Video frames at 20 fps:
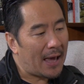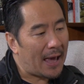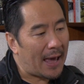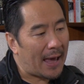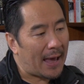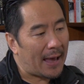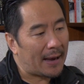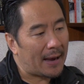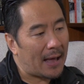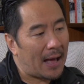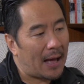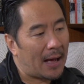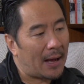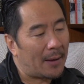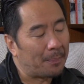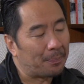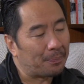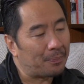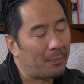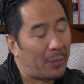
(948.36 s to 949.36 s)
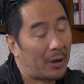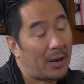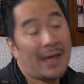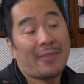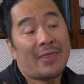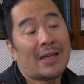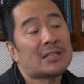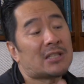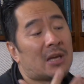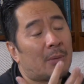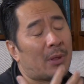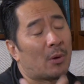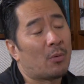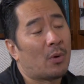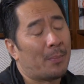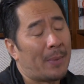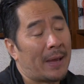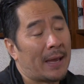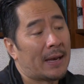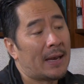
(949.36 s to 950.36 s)
And but at that time they were
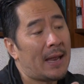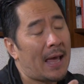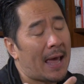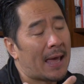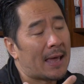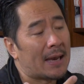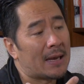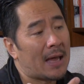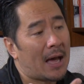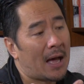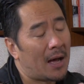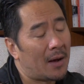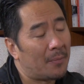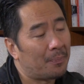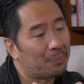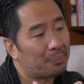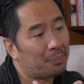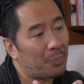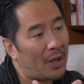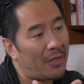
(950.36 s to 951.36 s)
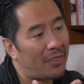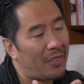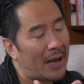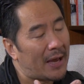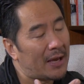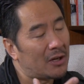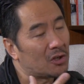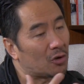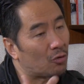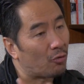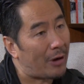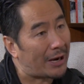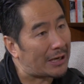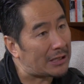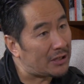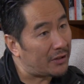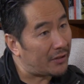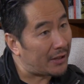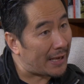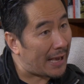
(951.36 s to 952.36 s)
men, and they
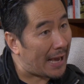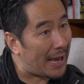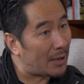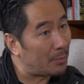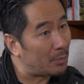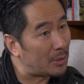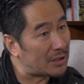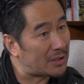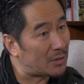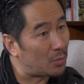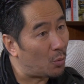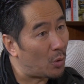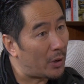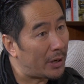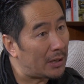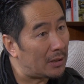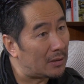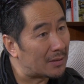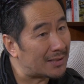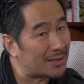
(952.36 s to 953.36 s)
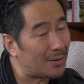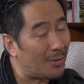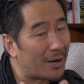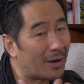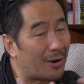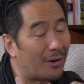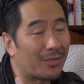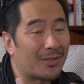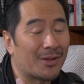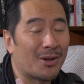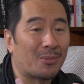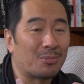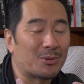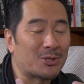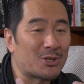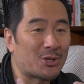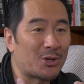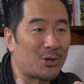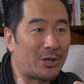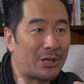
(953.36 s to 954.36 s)
directed the game as well. So I got the
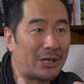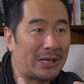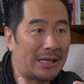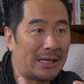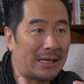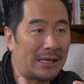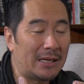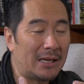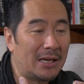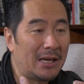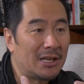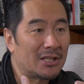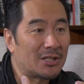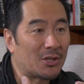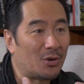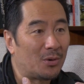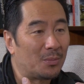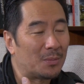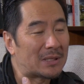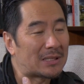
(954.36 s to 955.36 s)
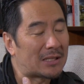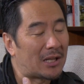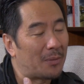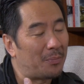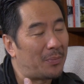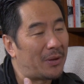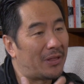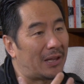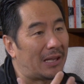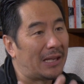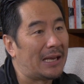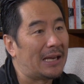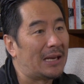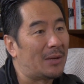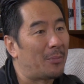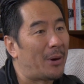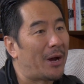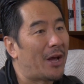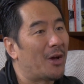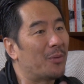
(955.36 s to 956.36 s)
opportunity to almost like be the lead
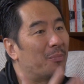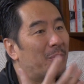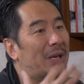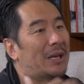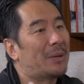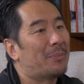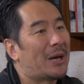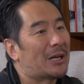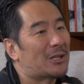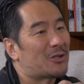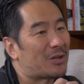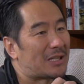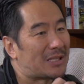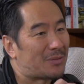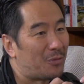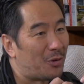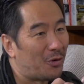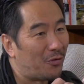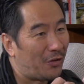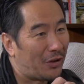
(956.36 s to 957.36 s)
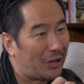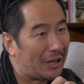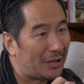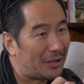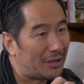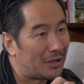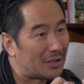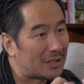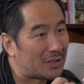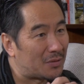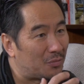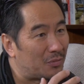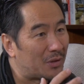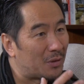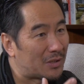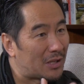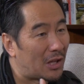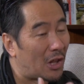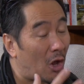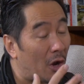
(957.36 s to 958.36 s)
in my own mini Matrix movie, because there
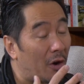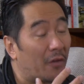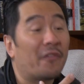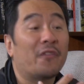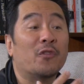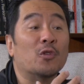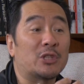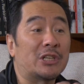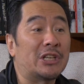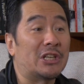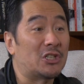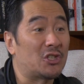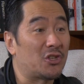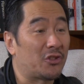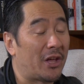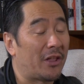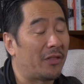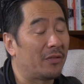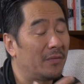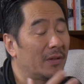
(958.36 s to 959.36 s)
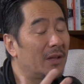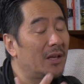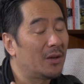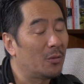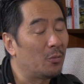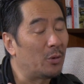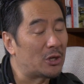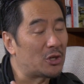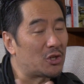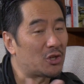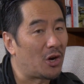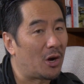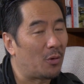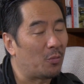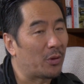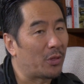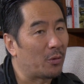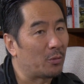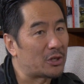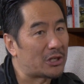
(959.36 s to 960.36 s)
was a lot of footage that we shot
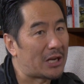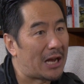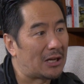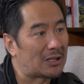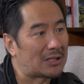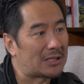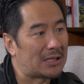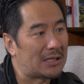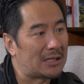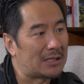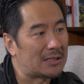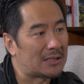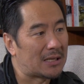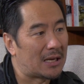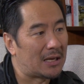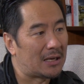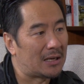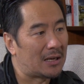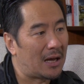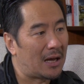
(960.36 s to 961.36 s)
with the Wachowskis, and